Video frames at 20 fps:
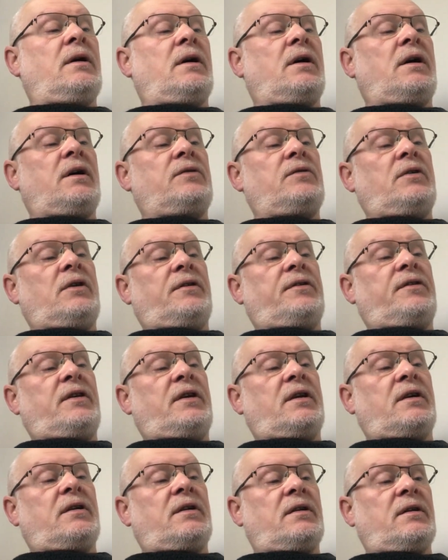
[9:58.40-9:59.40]
I do not
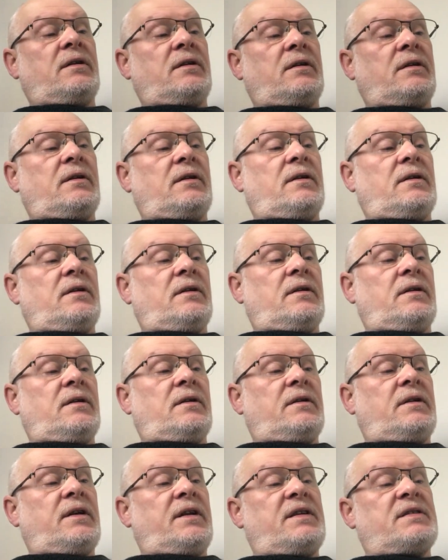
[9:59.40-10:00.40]
think
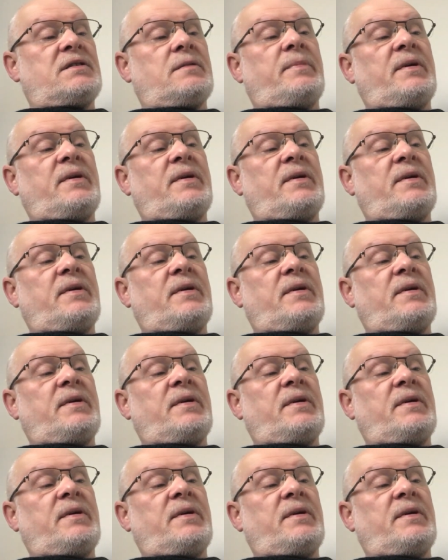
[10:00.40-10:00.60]
that is the